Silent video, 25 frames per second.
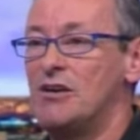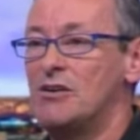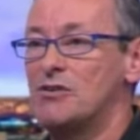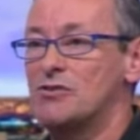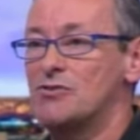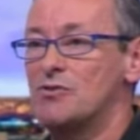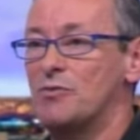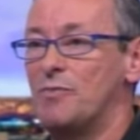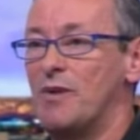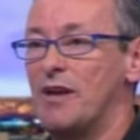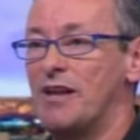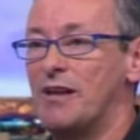
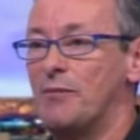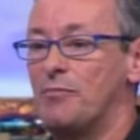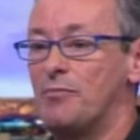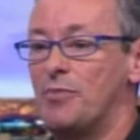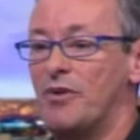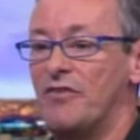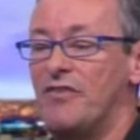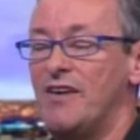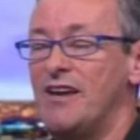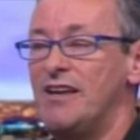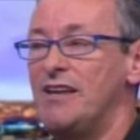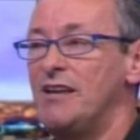So by
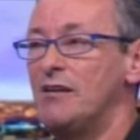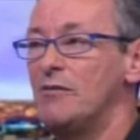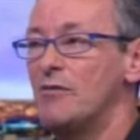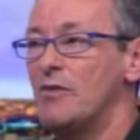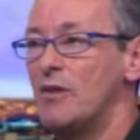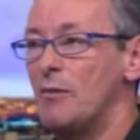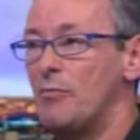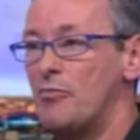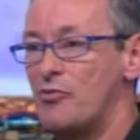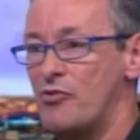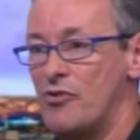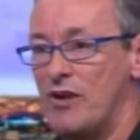providing them
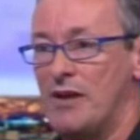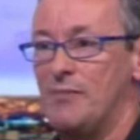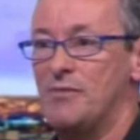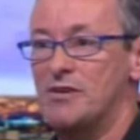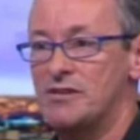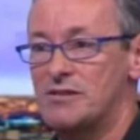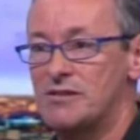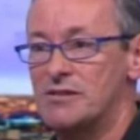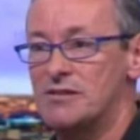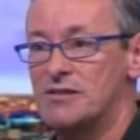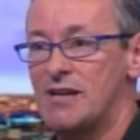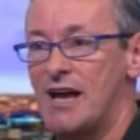the
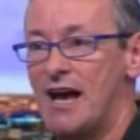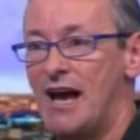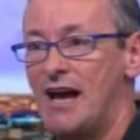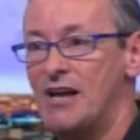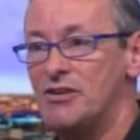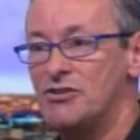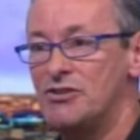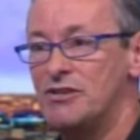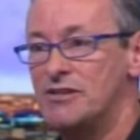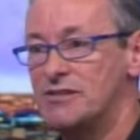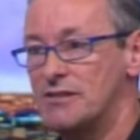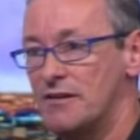premises,
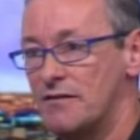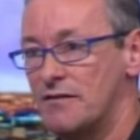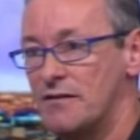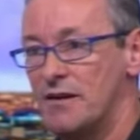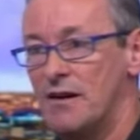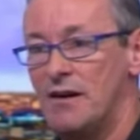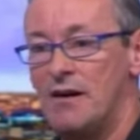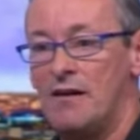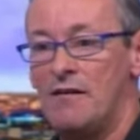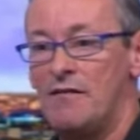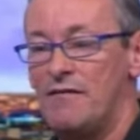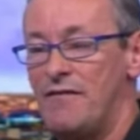hatcheries are
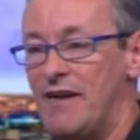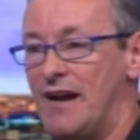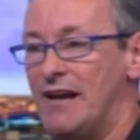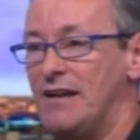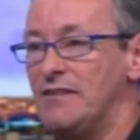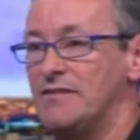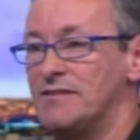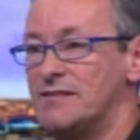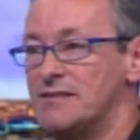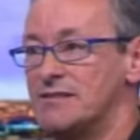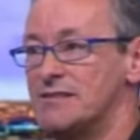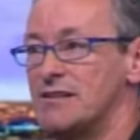
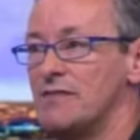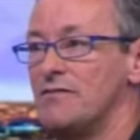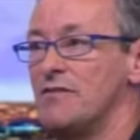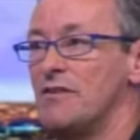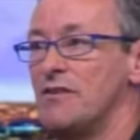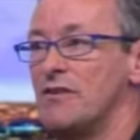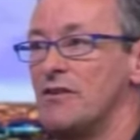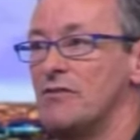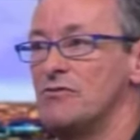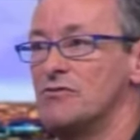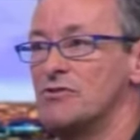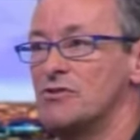five to
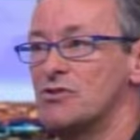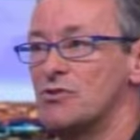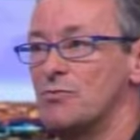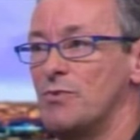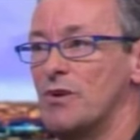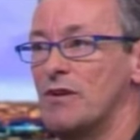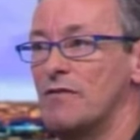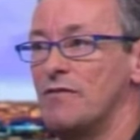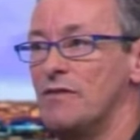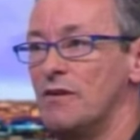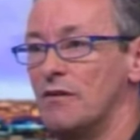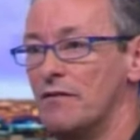7,000
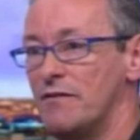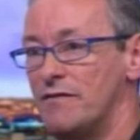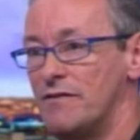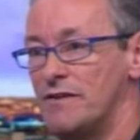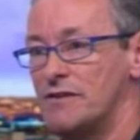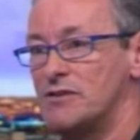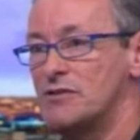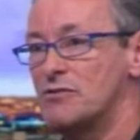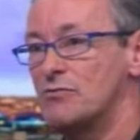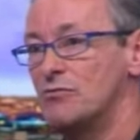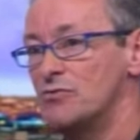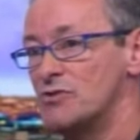square feet of
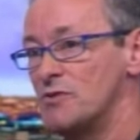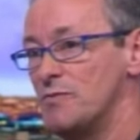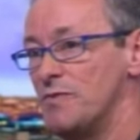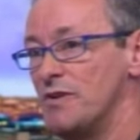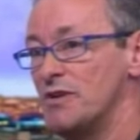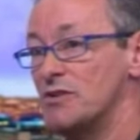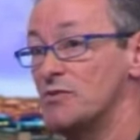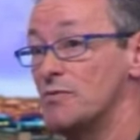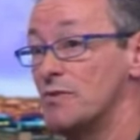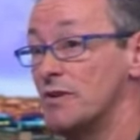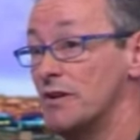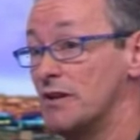physical
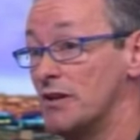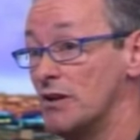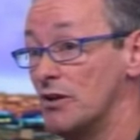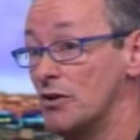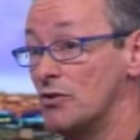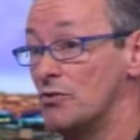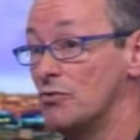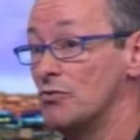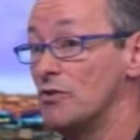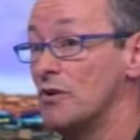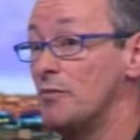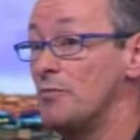space where they can
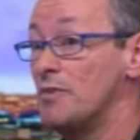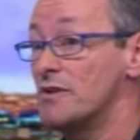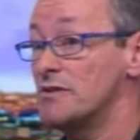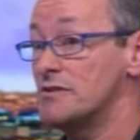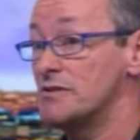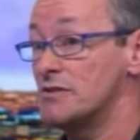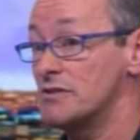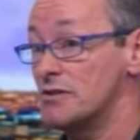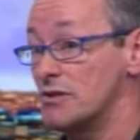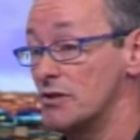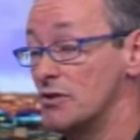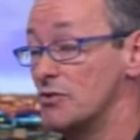grow their
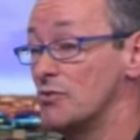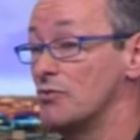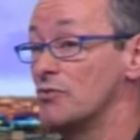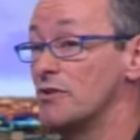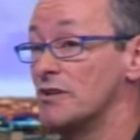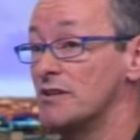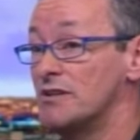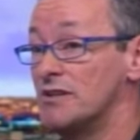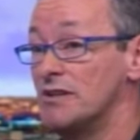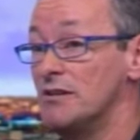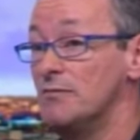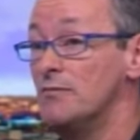business and grow
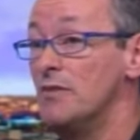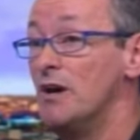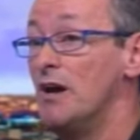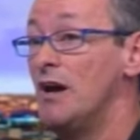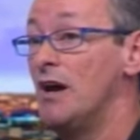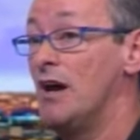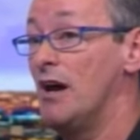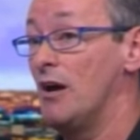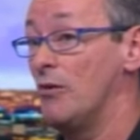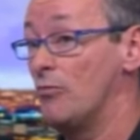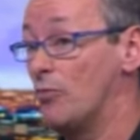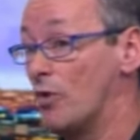their team
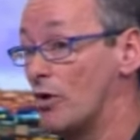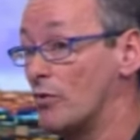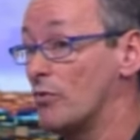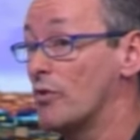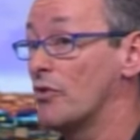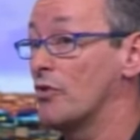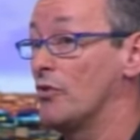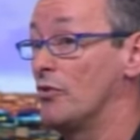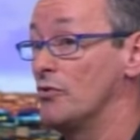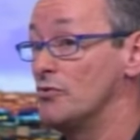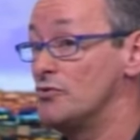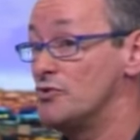and work
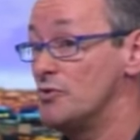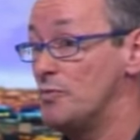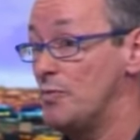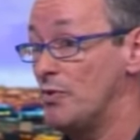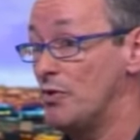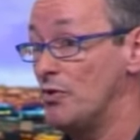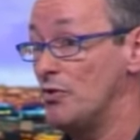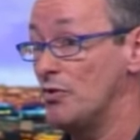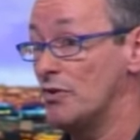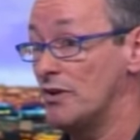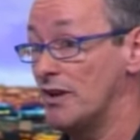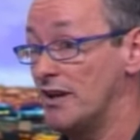with
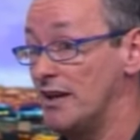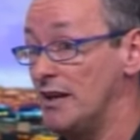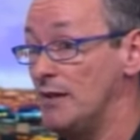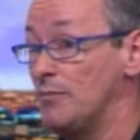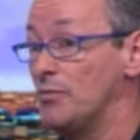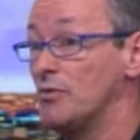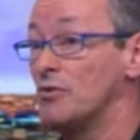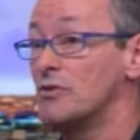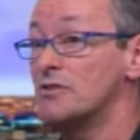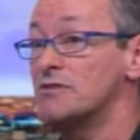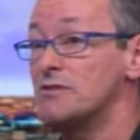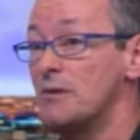entrepreneurial
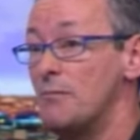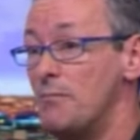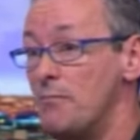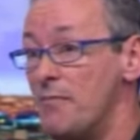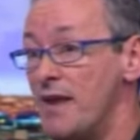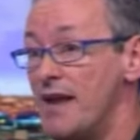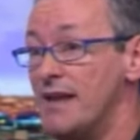enablers and